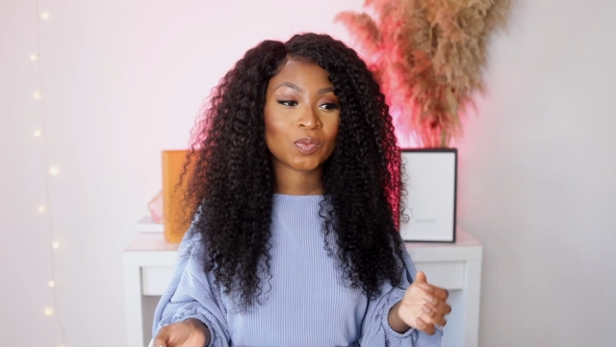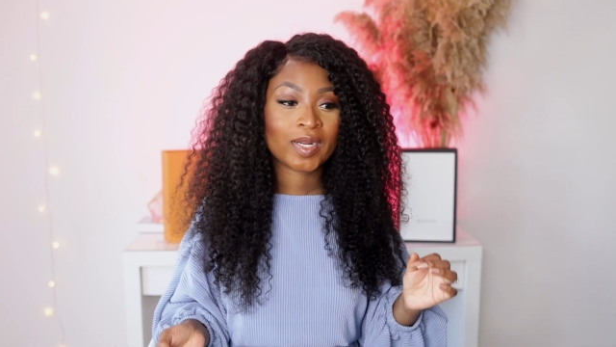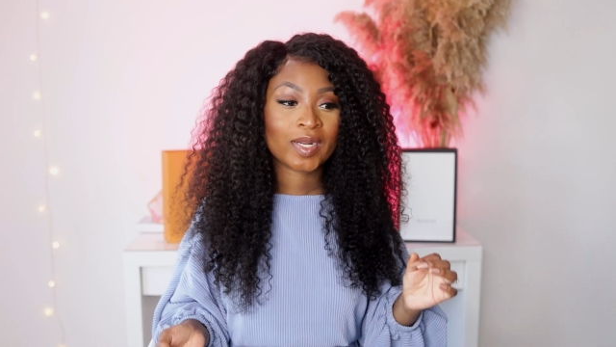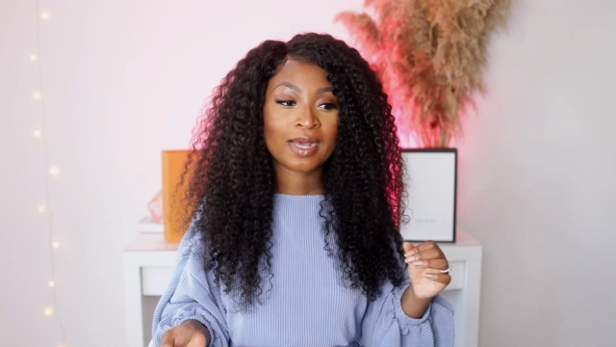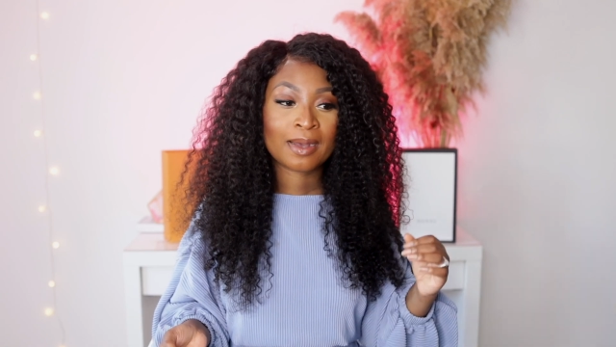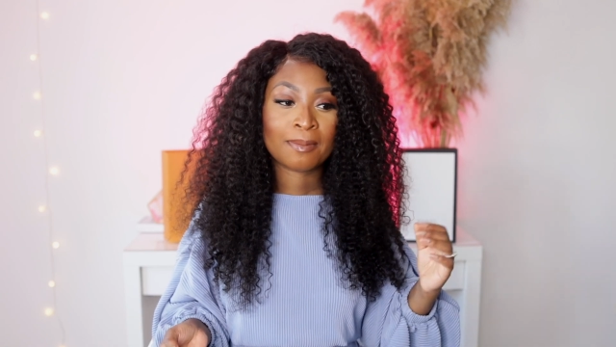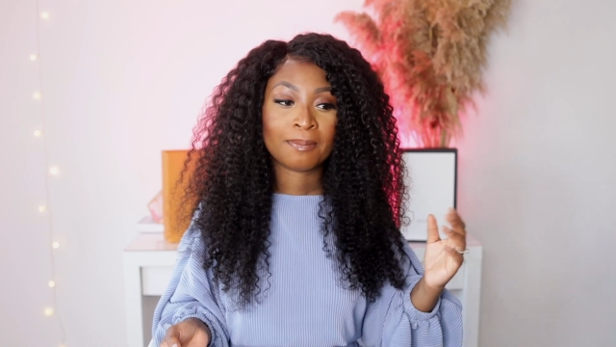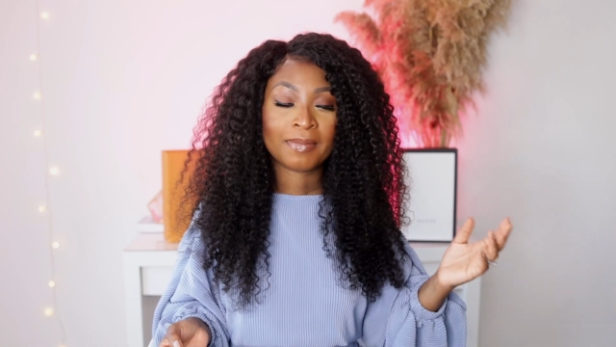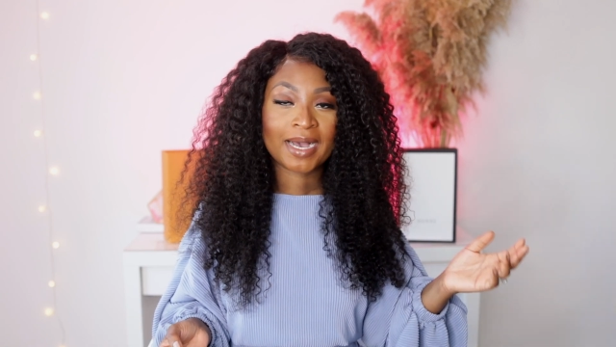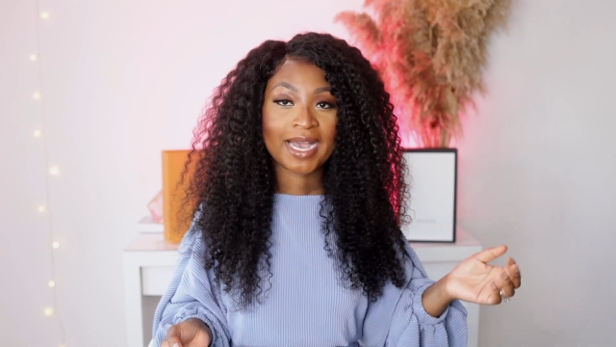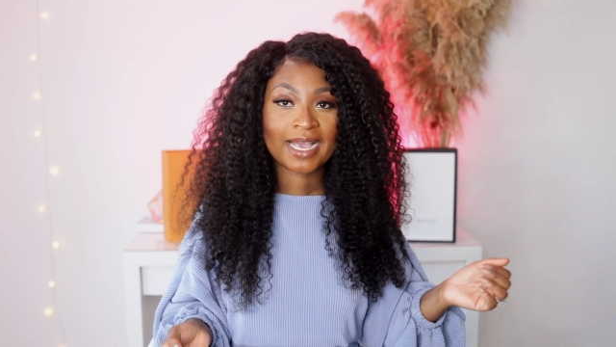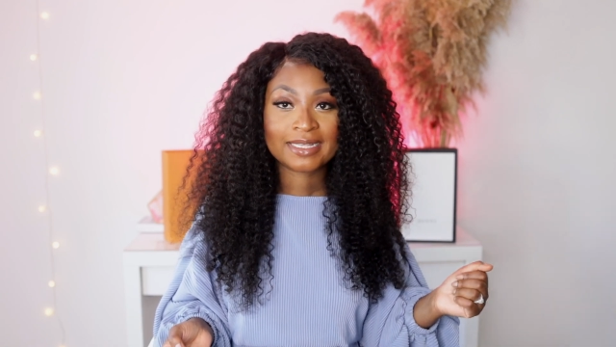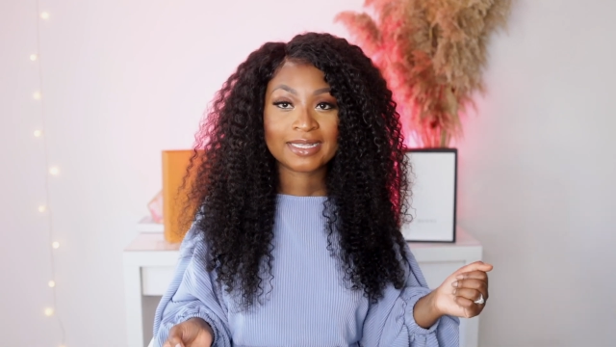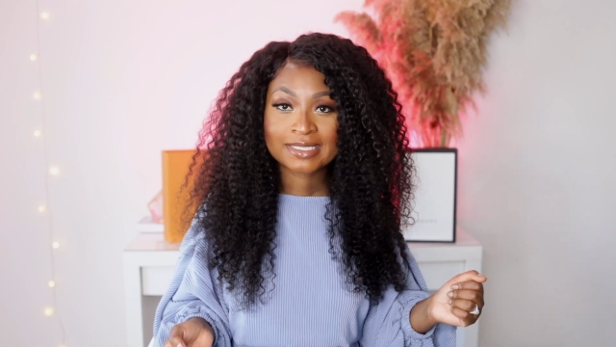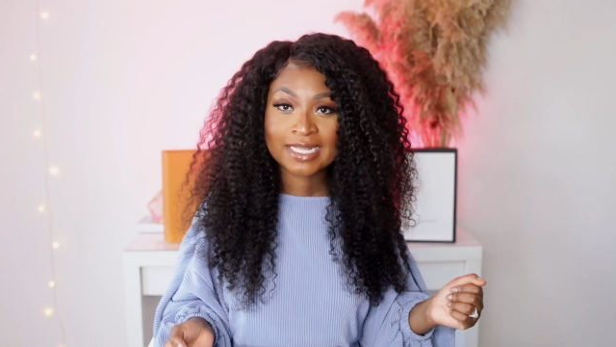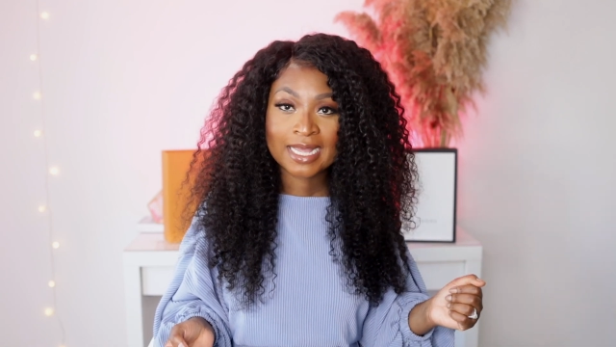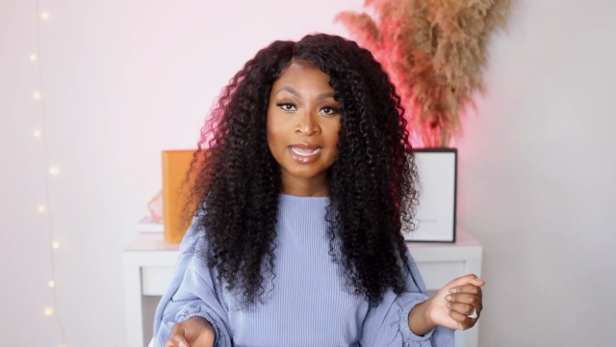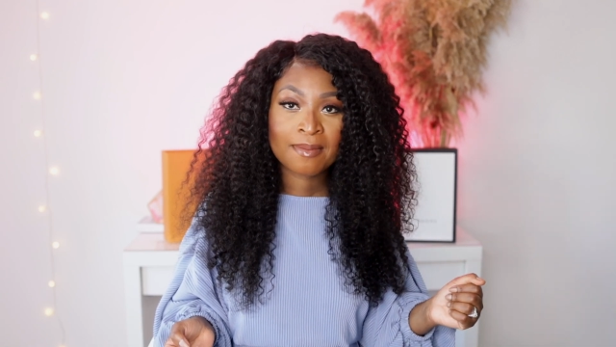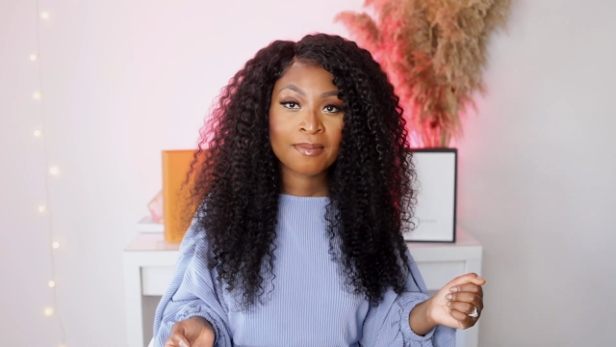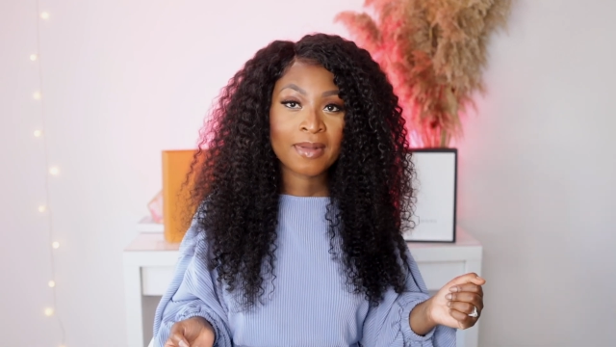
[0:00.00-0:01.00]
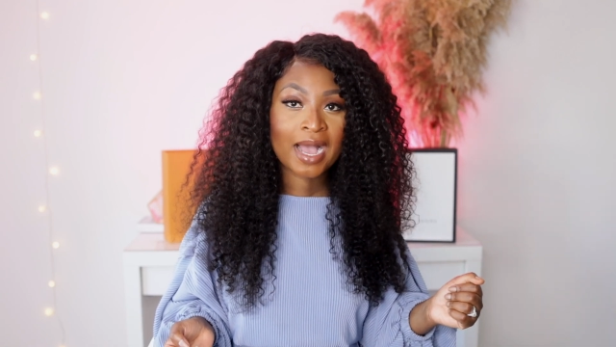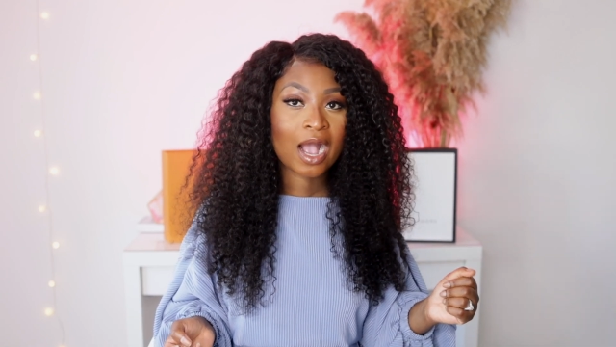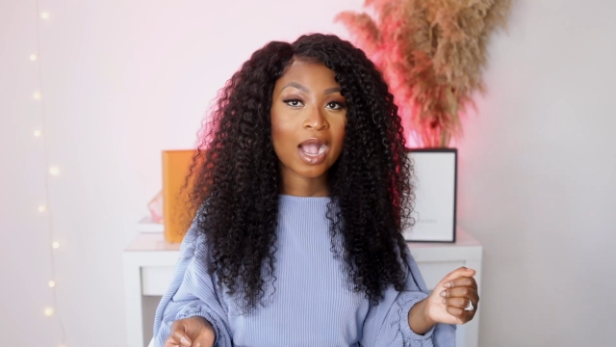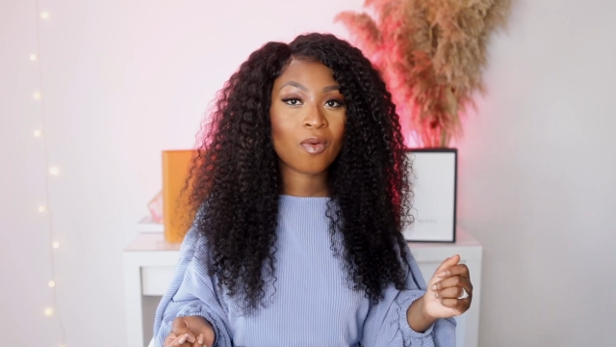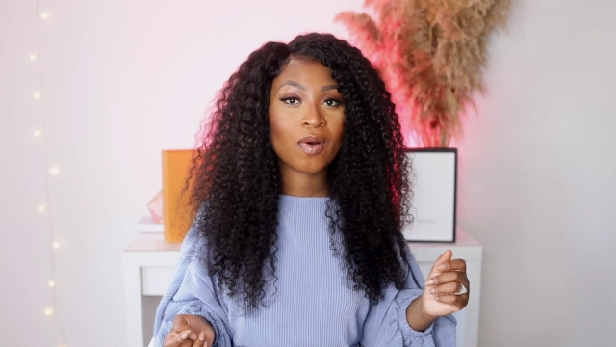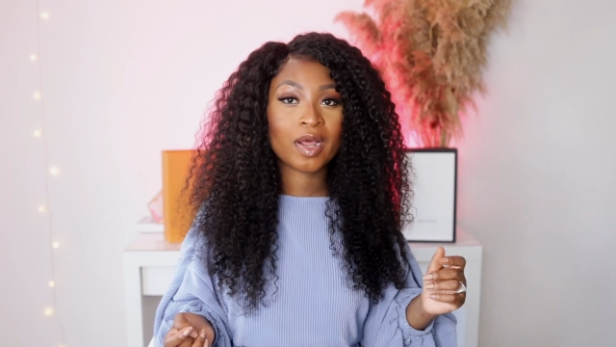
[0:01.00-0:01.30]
When I buy them, I